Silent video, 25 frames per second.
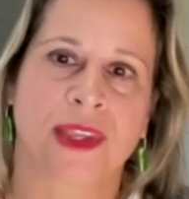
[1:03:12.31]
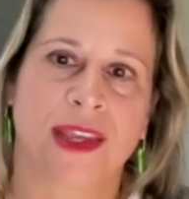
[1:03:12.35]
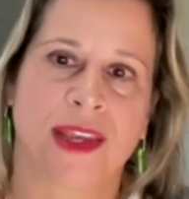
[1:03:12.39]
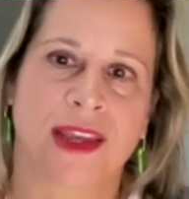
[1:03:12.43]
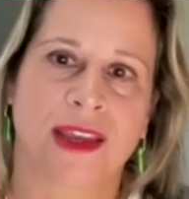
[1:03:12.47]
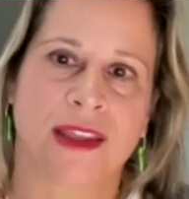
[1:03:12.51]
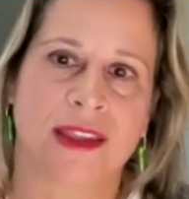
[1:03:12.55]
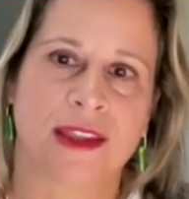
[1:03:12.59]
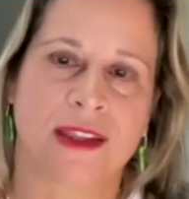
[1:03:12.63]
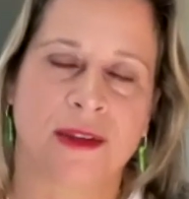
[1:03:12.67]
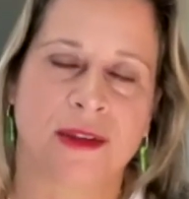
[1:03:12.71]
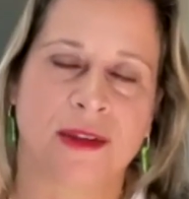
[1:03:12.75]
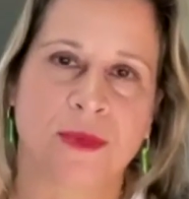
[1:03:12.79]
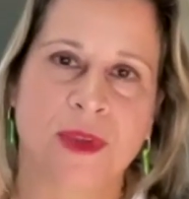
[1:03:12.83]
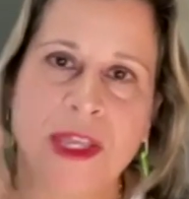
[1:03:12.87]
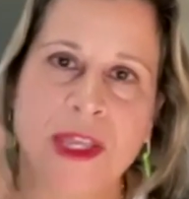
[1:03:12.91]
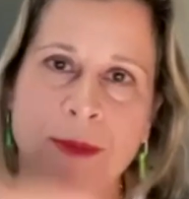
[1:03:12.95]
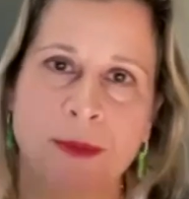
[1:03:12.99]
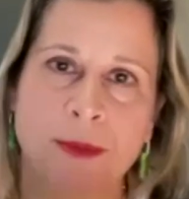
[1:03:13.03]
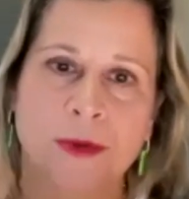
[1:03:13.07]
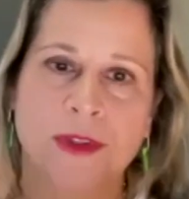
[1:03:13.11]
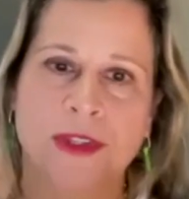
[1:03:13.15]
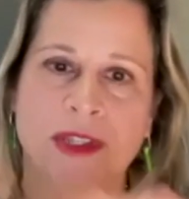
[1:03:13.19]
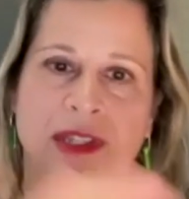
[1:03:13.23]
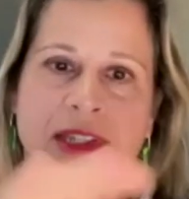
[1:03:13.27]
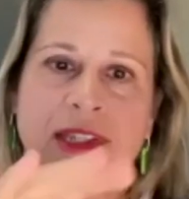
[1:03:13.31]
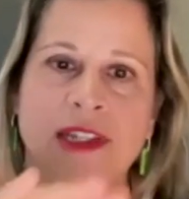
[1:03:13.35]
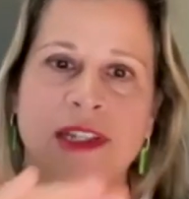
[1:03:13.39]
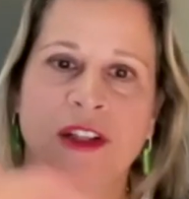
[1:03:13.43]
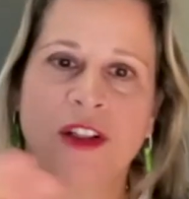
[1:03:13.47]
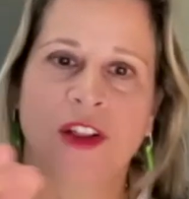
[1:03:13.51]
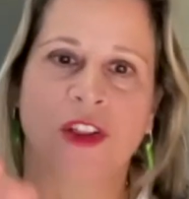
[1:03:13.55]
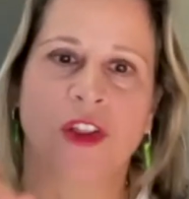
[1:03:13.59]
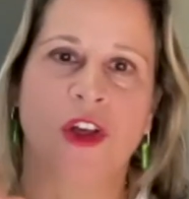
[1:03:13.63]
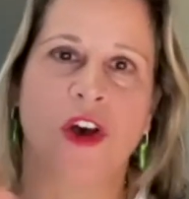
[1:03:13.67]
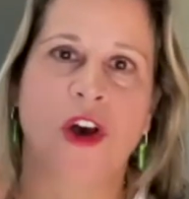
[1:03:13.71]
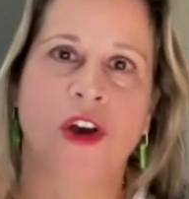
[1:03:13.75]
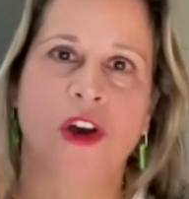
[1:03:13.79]
and then people still
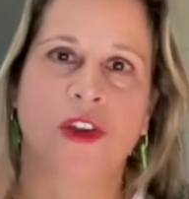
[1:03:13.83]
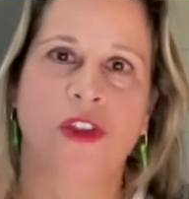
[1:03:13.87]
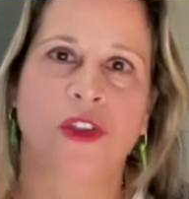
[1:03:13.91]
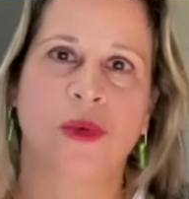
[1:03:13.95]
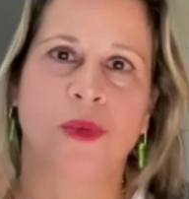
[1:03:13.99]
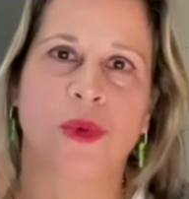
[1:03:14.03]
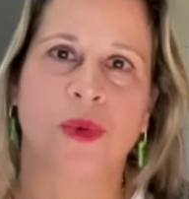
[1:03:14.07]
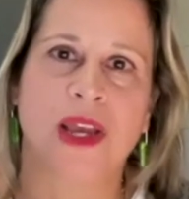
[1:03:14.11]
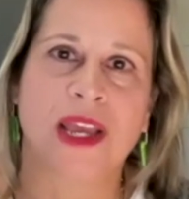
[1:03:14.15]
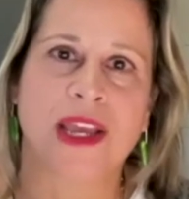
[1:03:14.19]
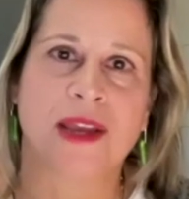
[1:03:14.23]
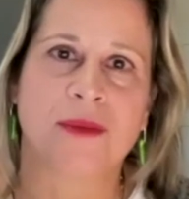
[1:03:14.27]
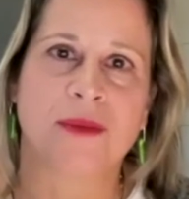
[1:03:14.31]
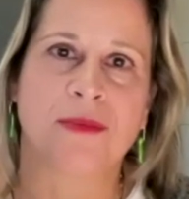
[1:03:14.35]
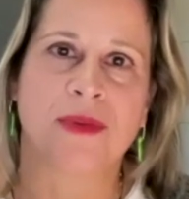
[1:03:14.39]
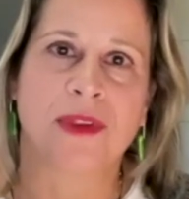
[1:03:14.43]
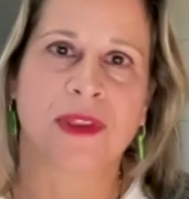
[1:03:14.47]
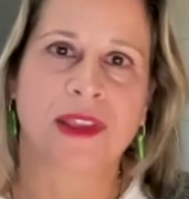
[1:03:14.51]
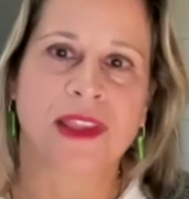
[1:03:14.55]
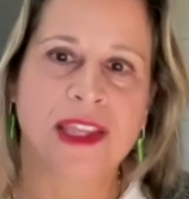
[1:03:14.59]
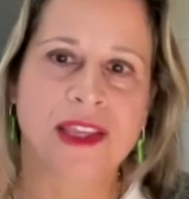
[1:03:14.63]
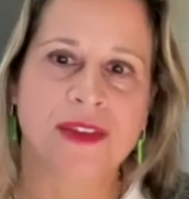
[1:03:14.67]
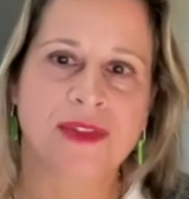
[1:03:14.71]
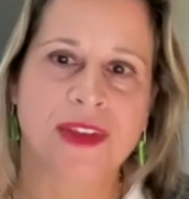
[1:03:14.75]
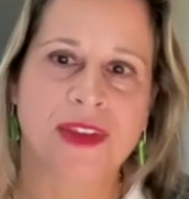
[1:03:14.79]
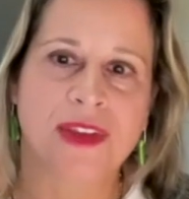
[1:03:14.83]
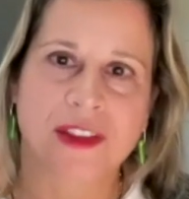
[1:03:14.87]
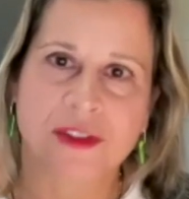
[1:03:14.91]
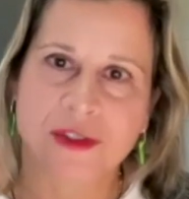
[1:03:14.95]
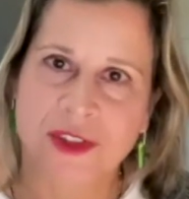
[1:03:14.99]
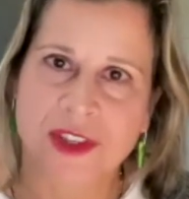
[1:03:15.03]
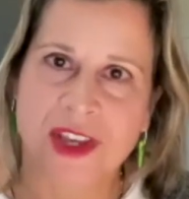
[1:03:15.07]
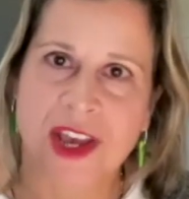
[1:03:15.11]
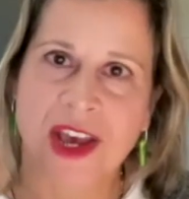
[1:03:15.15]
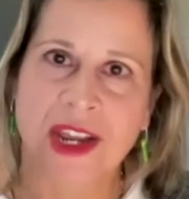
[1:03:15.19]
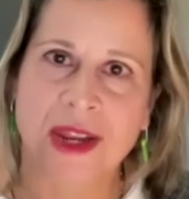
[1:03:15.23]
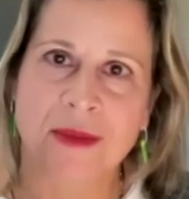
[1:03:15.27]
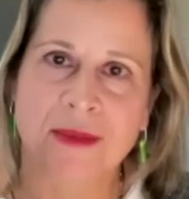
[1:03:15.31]
along the way believing there's
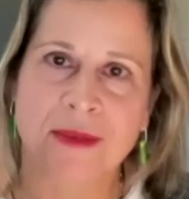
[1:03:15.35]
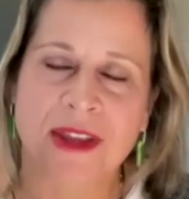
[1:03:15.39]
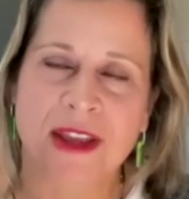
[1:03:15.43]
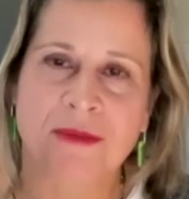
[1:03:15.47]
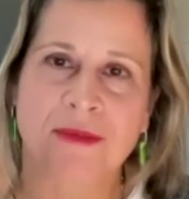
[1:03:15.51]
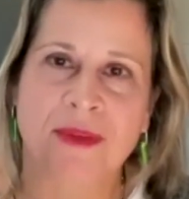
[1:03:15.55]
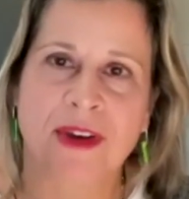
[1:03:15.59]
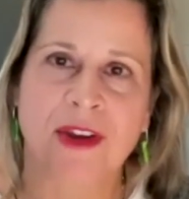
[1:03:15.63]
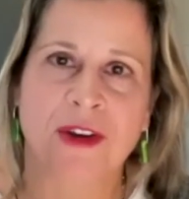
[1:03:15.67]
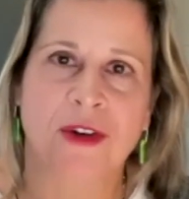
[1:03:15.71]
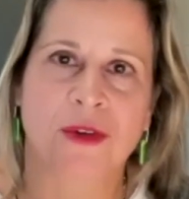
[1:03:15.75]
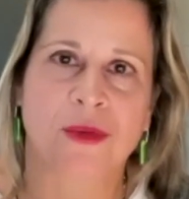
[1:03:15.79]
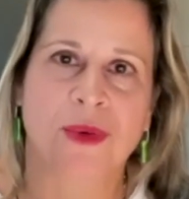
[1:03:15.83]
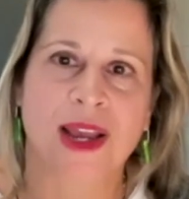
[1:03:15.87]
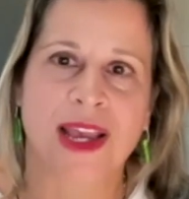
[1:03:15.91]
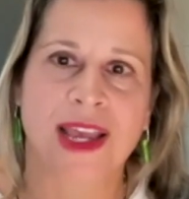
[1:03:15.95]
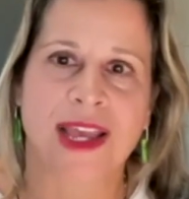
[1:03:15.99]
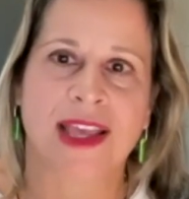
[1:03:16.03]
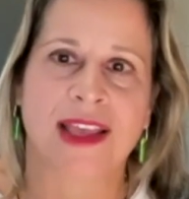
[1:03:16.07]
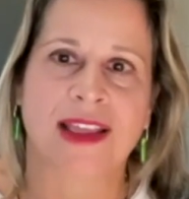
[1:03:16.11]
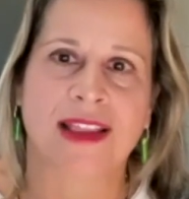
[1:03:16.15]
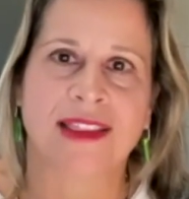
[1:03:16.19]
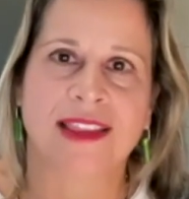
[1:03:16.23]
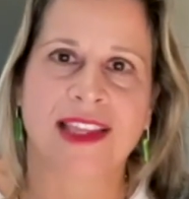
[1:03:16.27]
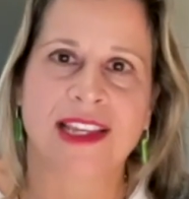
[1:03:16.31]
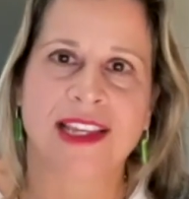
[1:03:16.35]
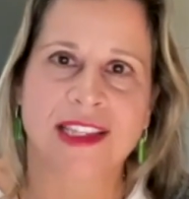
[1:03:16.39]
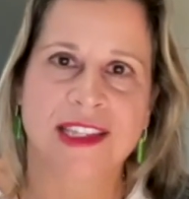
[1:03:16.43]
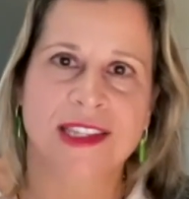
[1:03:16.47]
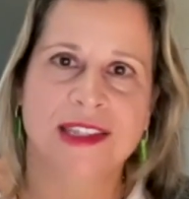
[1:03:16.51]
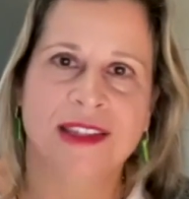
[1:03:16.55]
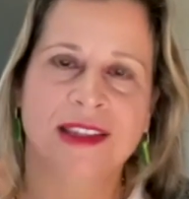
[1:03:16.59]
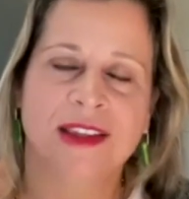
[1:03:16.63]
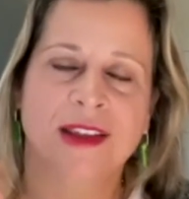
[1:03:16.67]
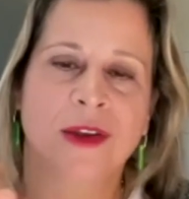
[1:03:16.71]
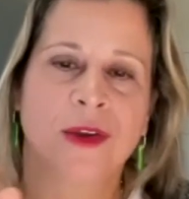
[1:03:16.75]
got to be a better way let's